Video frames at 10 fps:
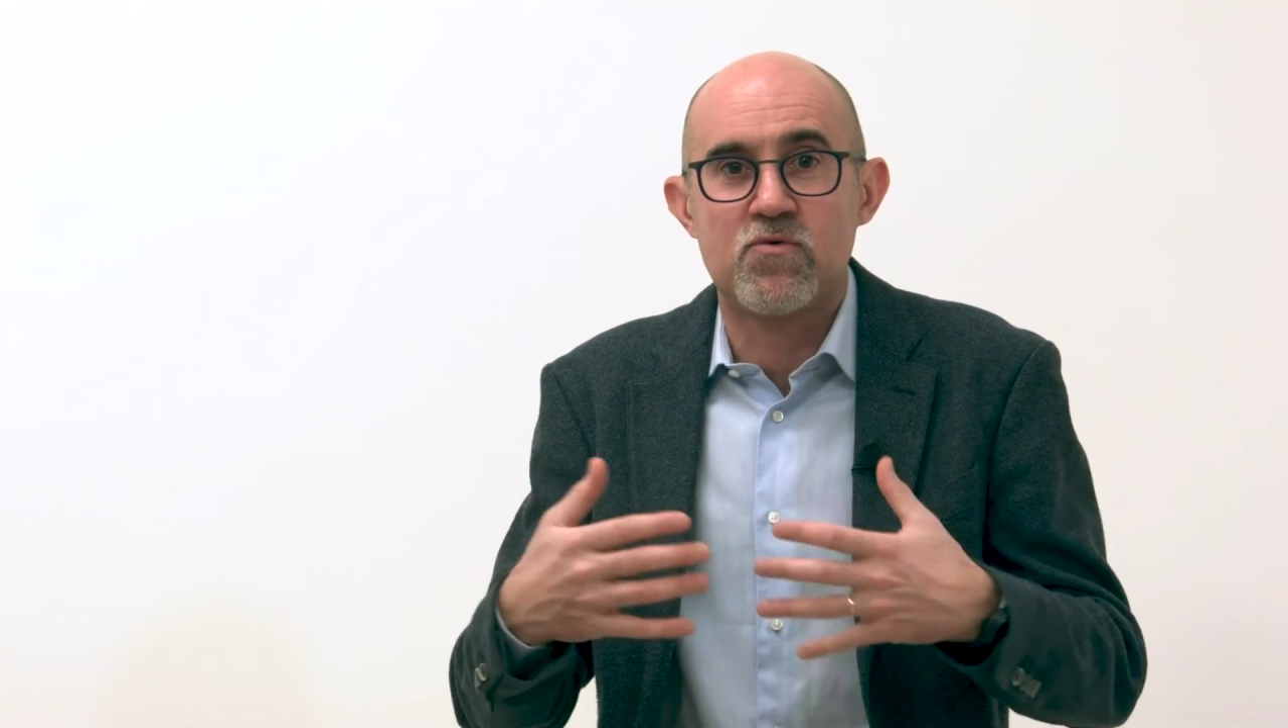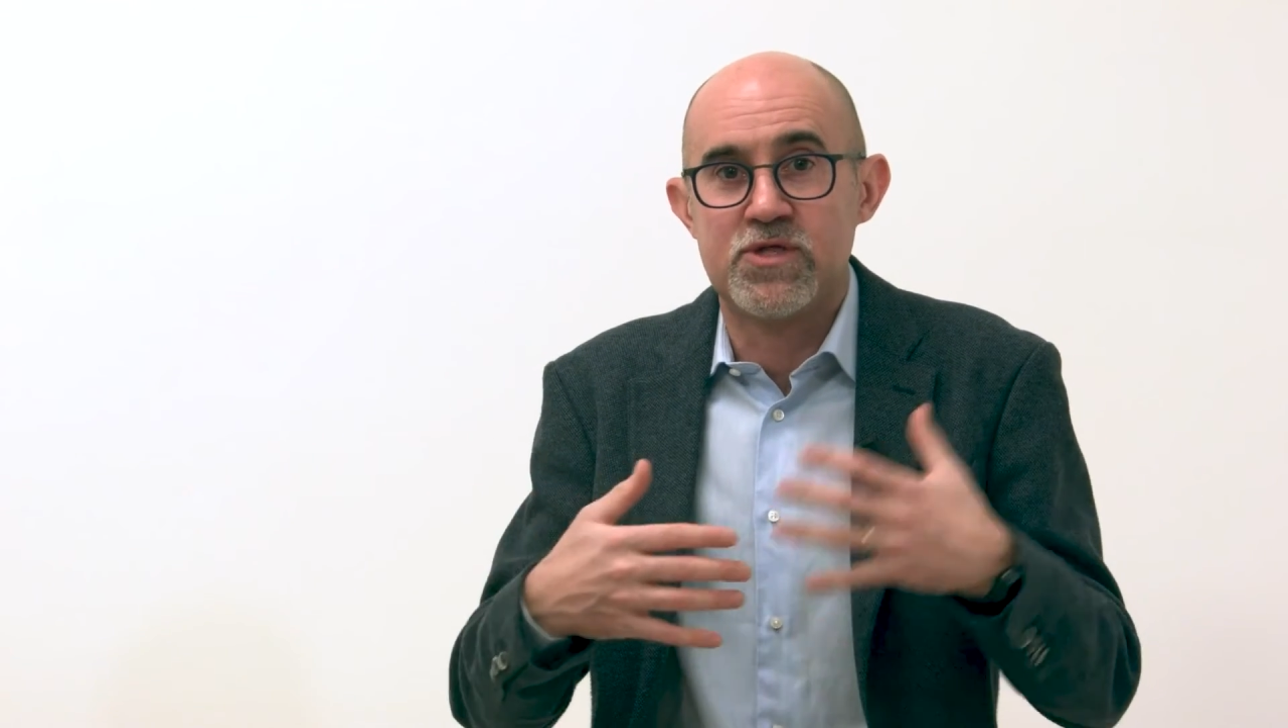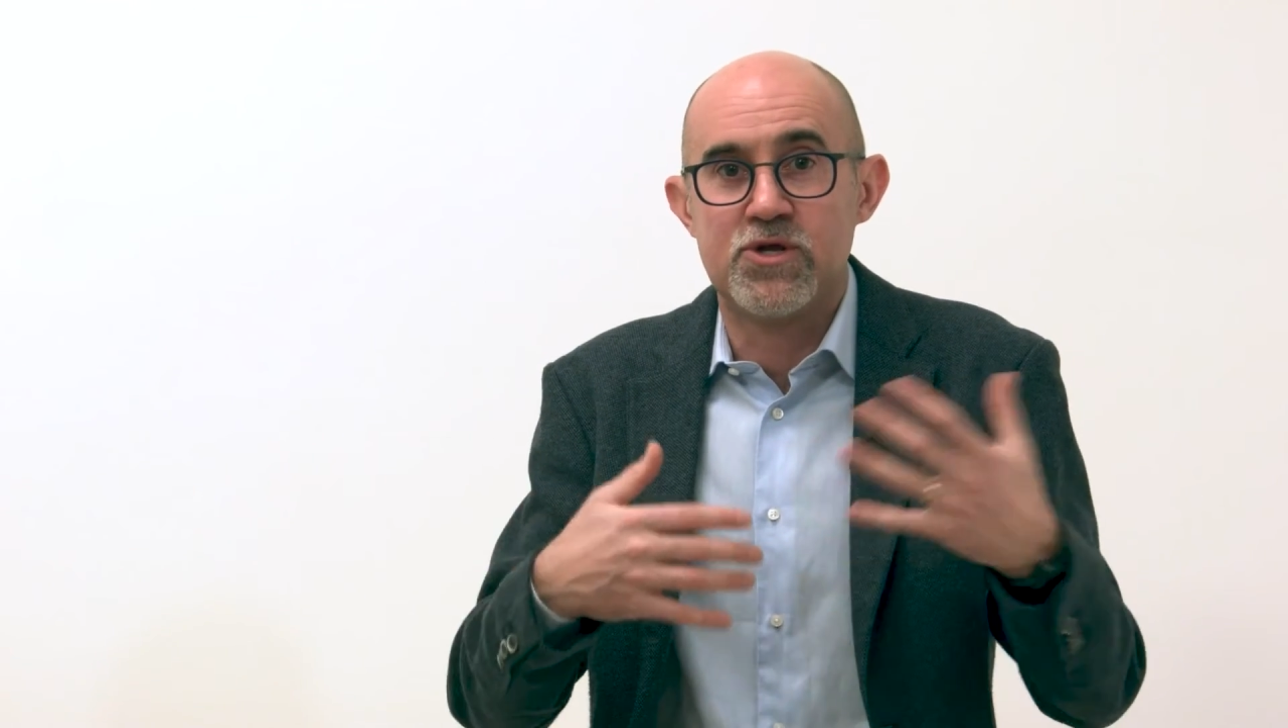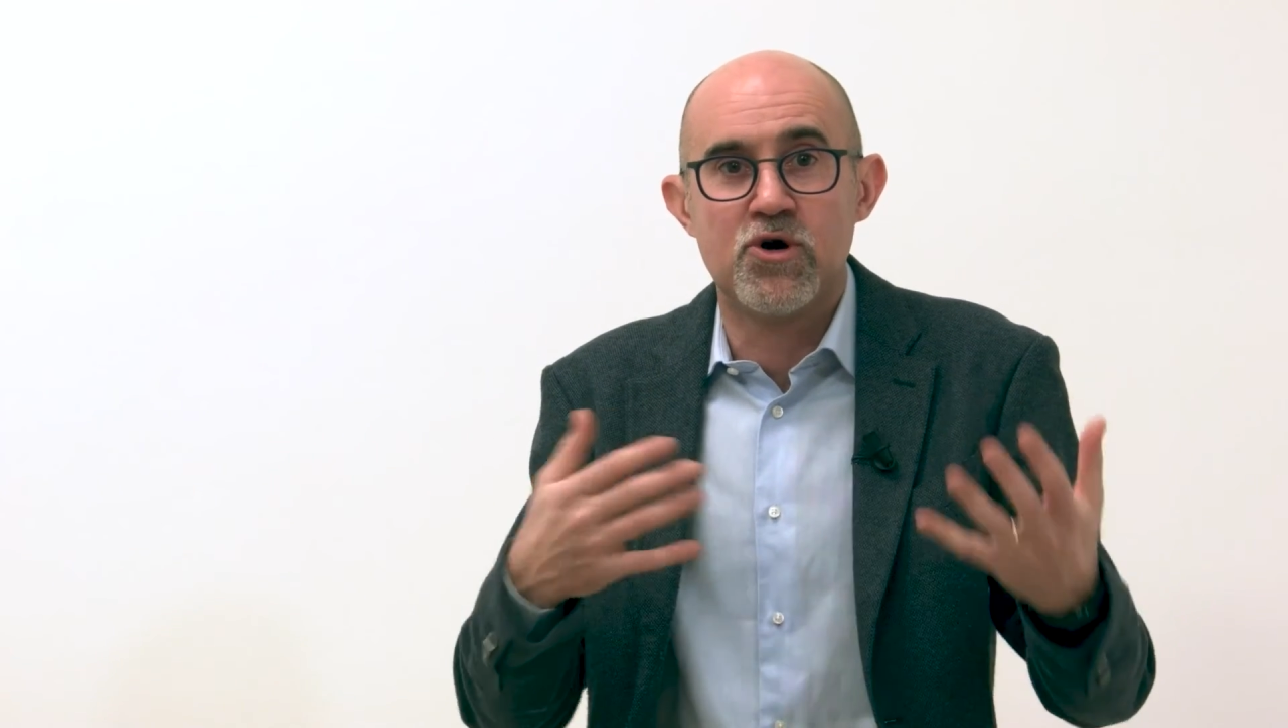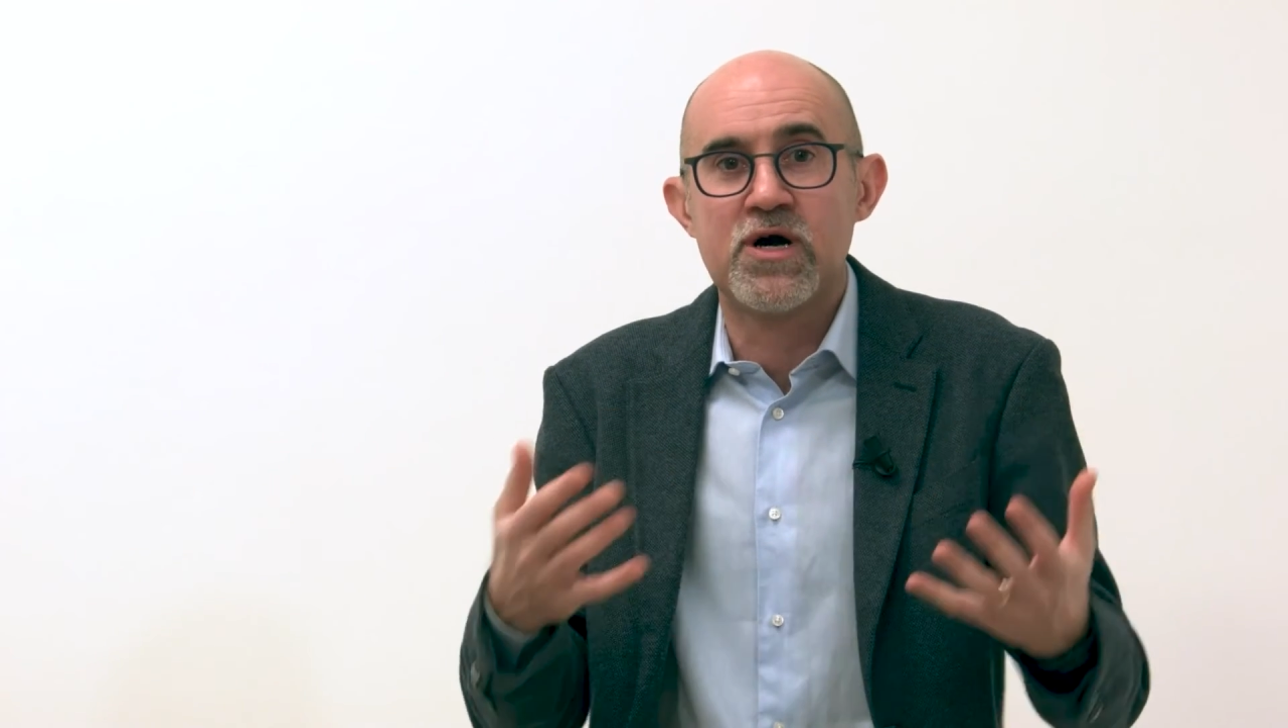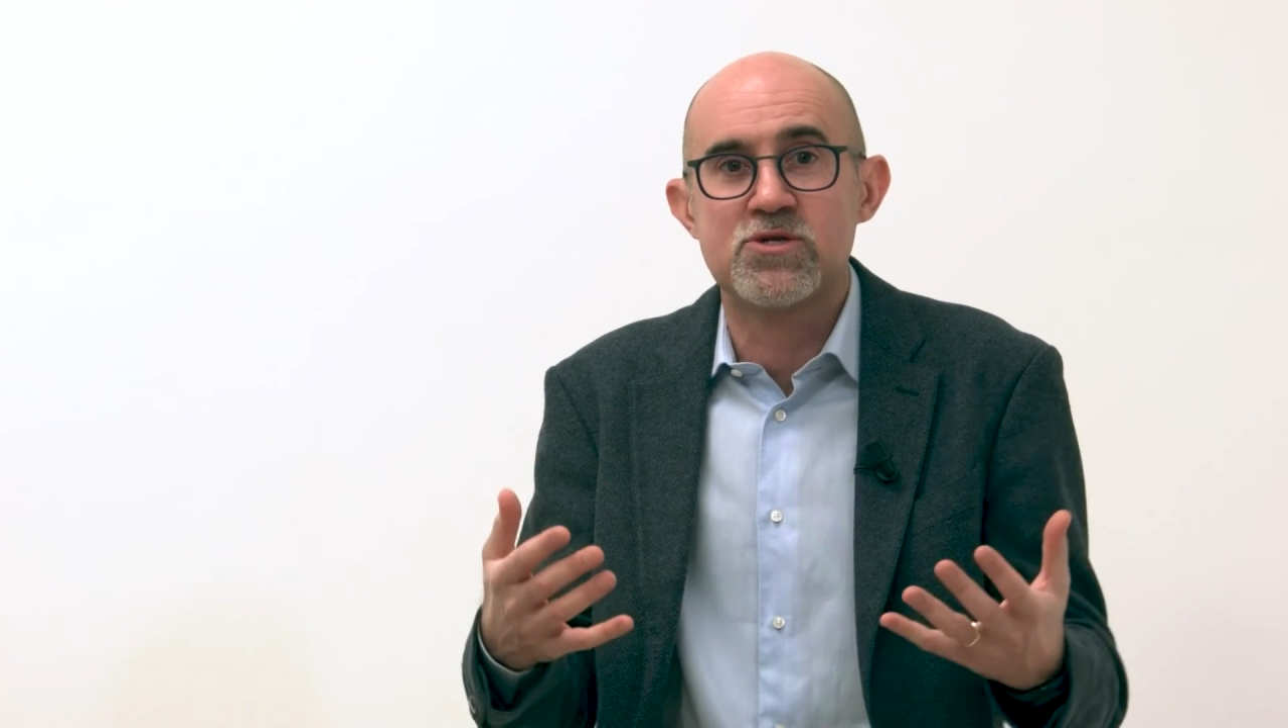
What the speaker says: be